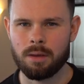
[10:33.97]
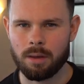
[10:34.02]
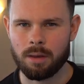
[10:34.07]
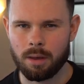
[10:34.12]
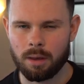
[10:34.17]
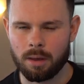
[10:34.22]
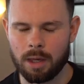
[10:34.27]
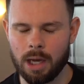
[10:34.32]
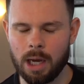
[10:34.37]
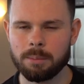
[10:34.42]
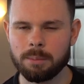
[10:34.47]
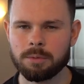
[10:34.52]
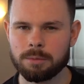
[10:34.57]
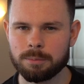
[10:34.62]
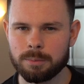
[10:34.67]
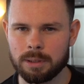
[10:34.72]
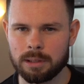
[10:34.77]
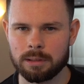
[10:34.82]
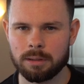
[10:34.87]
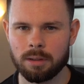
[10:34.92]
comes from
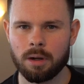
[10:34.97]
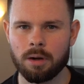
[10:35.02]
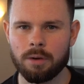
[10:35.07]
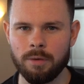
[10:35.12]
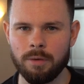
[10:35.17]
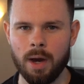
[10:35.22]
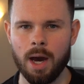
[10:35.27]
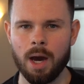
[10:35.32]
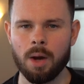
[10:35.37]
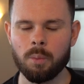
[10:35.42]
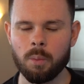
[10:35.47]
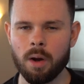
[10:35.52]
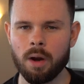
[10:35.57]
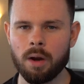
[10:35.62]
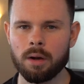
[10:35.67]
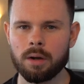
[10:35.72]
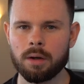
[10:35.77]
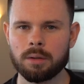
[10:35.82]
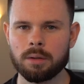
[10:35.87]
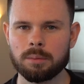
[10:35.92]
a lot of hard
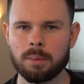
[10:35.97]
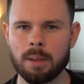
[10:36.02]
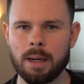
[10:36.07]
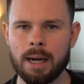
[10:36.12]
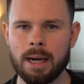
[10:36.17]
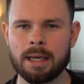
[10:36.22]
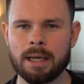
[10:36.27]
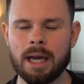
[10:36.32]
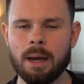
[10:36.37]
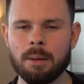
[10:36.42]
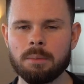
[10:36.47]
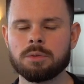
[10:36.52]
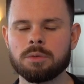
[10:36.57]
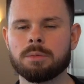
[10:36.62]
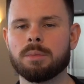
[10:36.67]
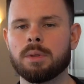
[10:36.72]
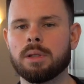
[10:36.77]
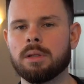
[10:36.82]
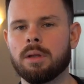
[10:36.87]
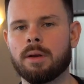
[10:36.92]
work, right? It comes from
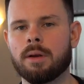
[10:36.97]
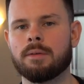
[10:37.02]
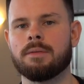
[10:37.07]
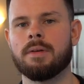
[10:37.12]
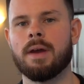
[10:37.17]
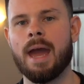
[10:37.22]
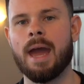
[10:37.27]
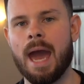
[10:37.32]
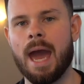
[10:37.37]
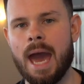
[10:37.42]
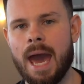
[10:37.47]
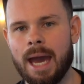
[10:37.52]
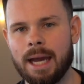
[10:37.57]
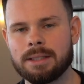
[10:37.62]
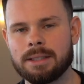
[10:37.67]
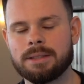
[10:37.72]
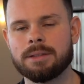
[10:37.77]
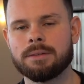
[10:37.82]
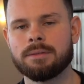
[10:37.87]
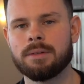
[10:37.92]
a lot of
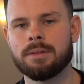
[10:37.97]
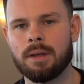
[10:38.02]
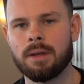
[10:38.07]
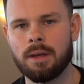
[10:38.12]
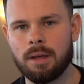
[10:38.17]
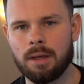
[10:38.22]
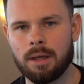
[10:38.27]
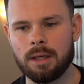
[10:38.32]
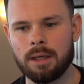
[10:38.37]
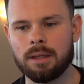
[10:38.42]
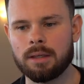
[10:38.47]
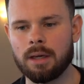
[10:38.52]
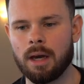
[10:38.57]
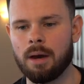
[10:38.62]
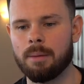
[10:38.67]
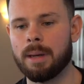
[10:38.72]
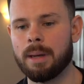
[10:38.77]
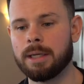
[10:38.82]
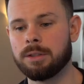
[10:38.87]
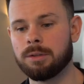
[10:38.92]
active
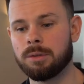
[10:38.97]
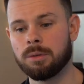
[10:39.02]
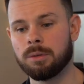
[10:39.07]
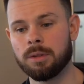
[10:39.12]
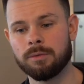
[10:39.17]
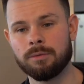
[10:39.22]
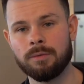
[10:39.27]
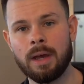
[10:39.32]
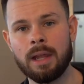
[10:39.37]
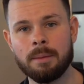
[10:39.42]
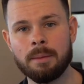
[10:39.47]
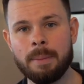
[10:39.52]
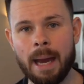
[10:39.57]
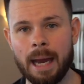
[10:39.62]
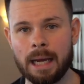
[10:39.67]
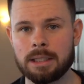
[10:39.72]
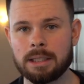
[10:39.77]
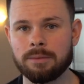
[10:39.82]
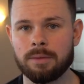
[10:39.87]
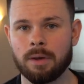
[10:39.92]
income, and to develop
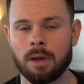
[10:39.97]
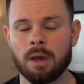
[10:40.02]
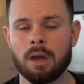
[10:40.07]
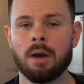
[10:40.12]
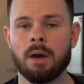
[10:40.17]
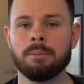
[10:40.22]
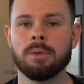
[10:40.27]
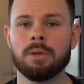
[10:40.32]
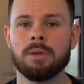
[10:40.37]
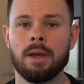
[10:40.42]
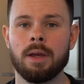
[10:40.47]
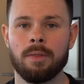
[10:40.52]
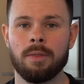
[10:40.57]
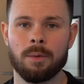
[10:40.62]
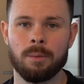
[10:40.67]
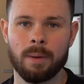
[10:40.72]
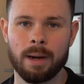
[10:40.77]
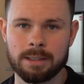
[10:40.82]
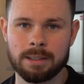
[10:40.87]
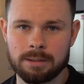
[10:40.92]
active income, you need the
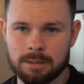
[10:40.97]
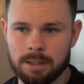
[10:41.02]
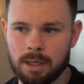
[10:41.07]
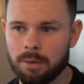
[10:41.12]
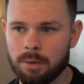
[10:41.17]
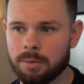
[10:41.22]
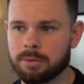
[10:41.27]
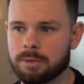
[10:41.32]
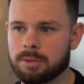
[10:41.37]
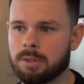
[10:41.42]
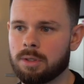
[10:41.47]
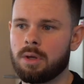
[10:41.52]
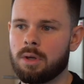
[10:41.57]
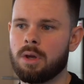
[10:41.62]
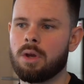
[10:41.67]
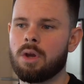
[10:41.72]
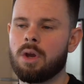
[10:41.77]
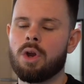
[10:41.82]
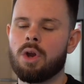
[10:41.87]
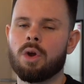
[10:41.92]
right skills,
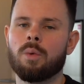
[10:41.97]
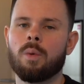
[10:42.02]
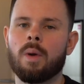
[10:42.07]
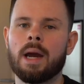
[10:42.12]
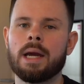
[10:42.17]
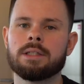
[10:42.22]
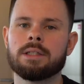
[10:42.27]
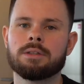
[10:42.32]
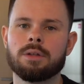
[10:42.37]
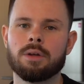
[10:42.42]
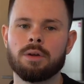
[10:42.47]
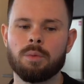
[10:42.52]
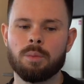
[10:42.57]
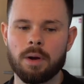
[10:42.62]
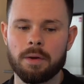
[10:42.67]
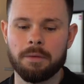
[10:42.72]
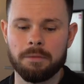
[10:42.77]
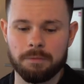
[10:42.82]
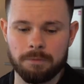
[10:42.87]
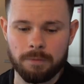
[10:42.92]
right? So what
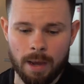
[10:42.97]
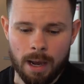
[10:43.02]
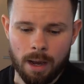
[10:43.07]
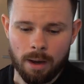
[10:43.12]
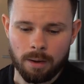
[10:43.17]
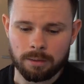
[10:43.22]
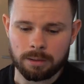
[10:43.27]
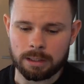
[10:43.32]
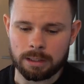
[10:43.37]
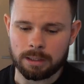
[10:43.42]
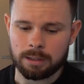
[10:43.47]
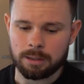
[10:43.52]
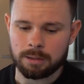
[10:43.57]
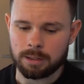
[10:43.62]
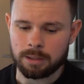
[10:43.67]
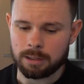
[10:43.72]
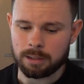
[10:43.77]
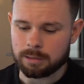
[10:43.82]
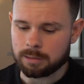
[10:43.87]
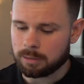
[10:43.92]
I've found is
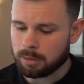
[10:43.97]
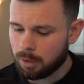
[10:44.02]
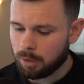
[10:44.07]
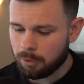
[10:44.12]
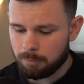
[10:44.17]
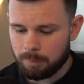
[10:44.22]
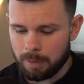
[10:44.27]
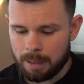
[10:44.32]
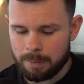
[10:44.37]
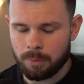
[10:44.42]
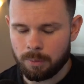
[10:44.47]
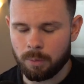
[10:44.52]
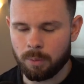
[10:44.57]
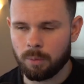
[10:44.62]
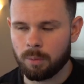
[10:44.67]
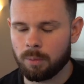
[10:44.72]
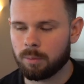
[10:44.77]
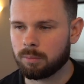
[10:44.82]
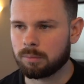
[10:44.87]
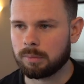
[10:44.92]
a lot of
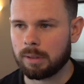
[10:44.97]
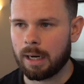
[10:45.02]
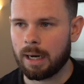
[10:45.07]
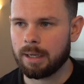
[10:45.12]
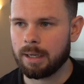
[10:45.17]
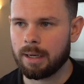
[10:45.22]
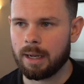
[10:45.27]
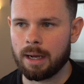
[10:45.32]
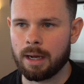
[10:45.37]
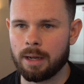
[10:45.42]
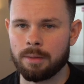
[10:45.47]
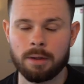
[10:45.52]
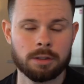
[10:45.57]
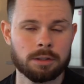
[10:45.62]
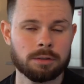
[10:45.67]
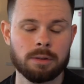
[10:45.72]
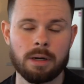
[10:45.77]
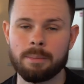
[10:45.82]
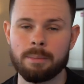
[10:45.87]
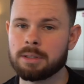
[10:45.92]
people, right, they
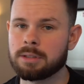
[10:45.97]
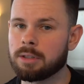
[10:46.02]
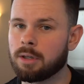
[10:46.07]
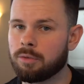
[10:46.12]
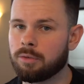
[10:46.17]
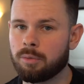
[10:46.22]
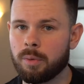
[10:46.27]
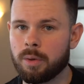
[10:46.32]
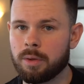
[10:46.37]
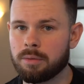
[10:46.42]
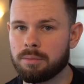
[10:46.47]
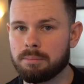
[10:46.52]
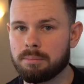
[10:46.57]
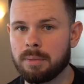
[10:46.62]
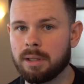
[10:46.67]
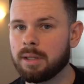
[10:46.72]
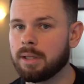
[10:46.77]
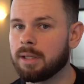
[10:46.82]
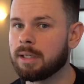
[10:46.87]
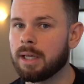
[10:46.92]
surround myself with
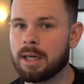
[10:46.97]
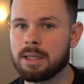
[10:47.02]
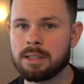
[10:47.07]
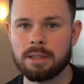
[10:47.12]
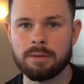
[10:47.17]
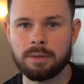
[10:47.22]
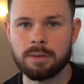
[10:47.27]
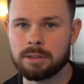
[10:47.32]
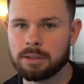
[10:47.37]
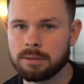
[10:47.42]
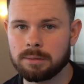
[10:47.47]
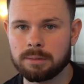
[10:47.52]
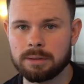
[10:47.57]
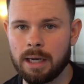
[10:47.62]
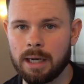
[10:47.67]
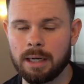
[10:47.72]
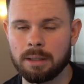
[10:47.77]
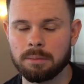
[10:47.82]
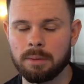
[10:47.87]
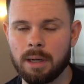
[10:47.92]
millionaires every single
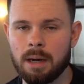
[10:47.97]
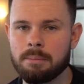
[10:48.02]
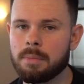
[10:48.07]
day, right?